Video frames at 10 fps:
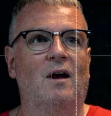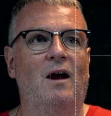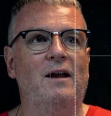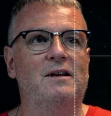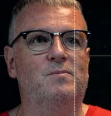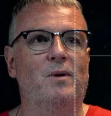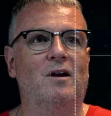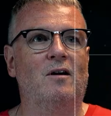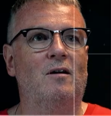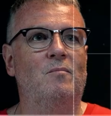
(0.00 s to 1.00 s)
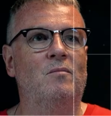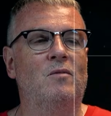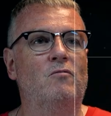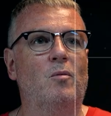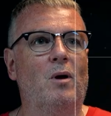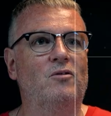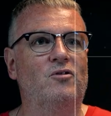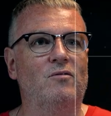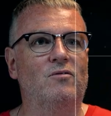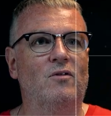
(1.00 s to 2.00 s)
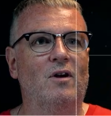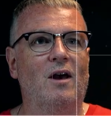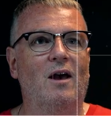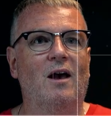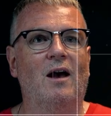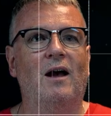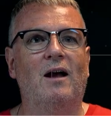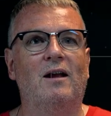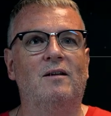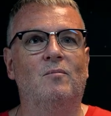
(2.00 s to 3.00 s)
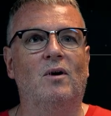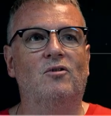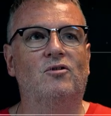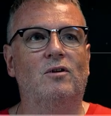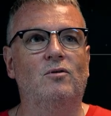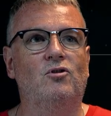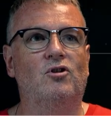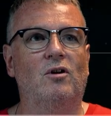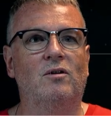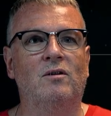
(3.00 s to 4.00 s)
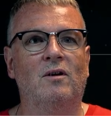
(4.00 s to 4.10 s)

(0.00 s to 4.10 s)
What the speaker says: it's become repulsive. And my solution